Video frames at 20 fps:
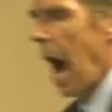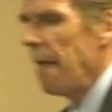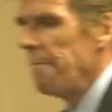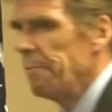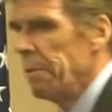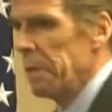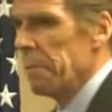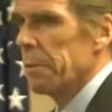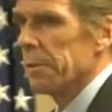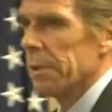
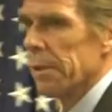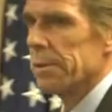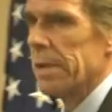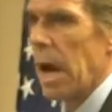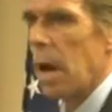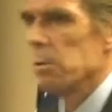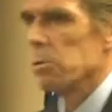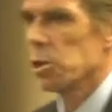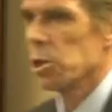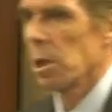I've been with the
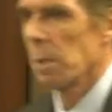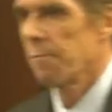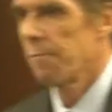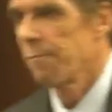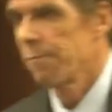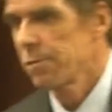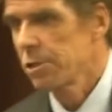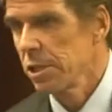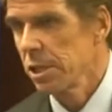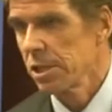township
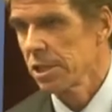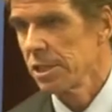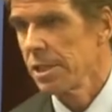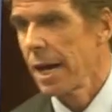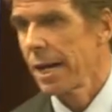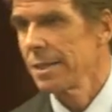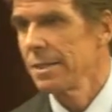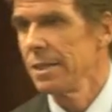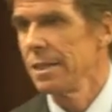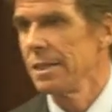since
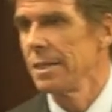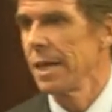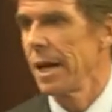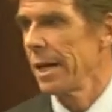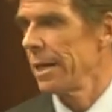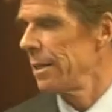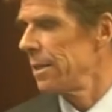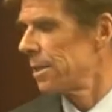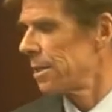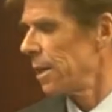
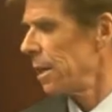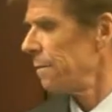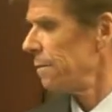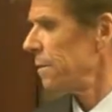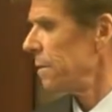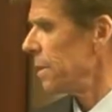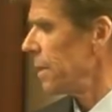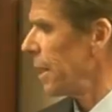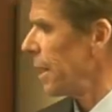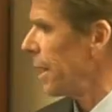1997,
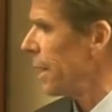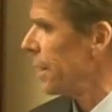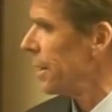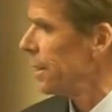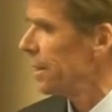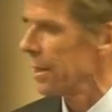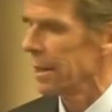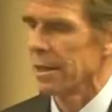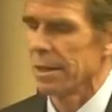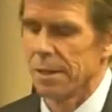
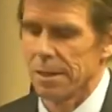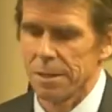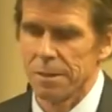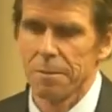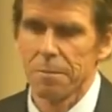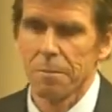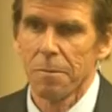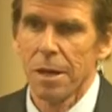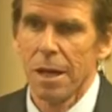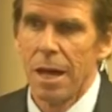and uh,
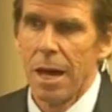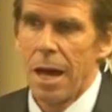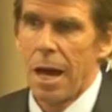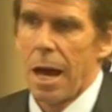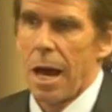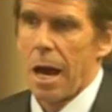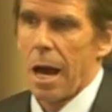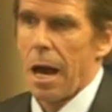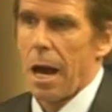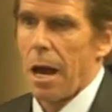
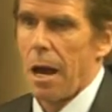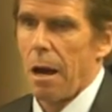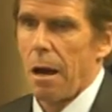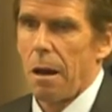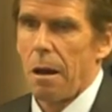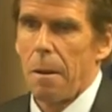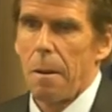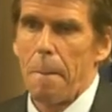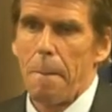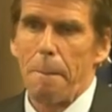
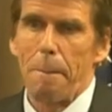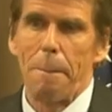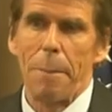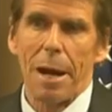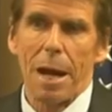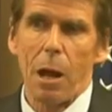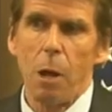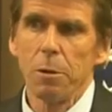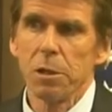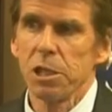
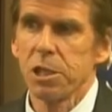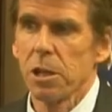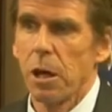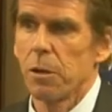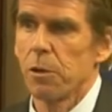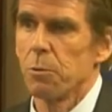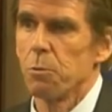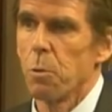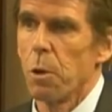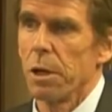but I always
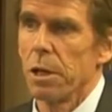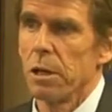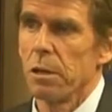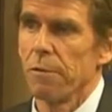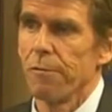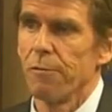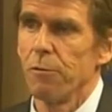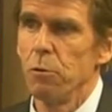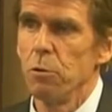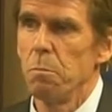started running
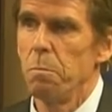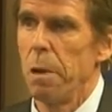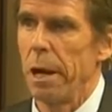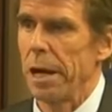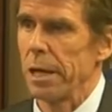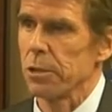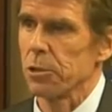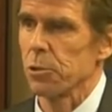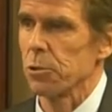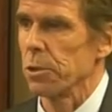the food
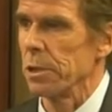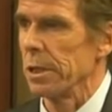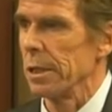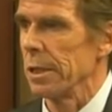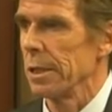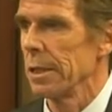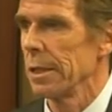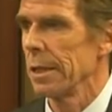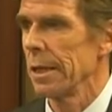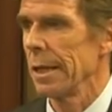pantry
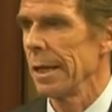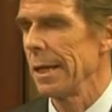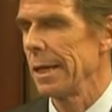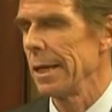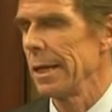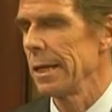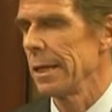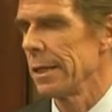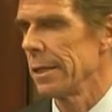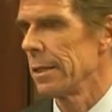
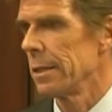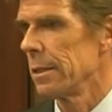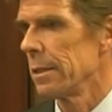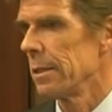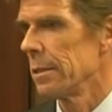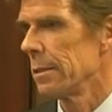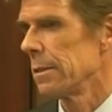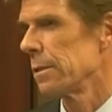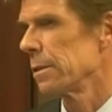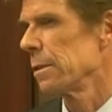
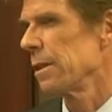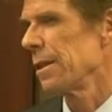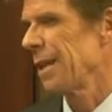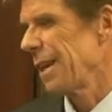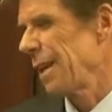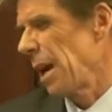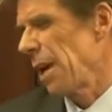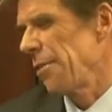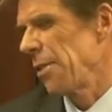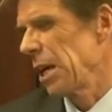in
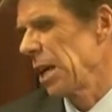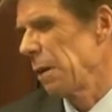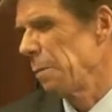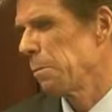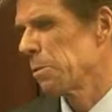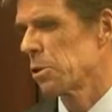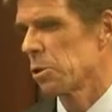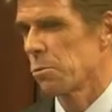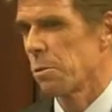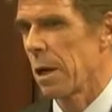I think
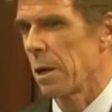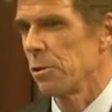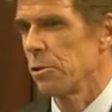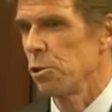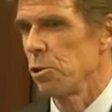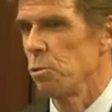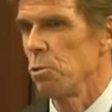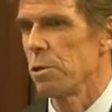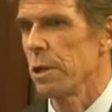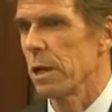it was around
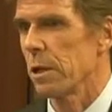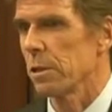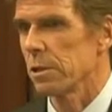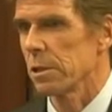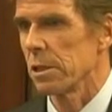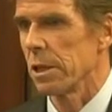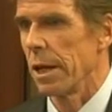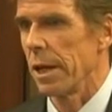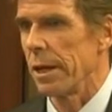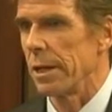
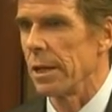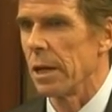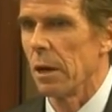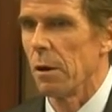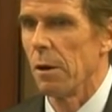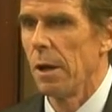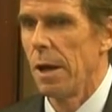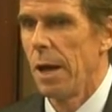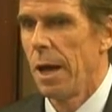2008. Now,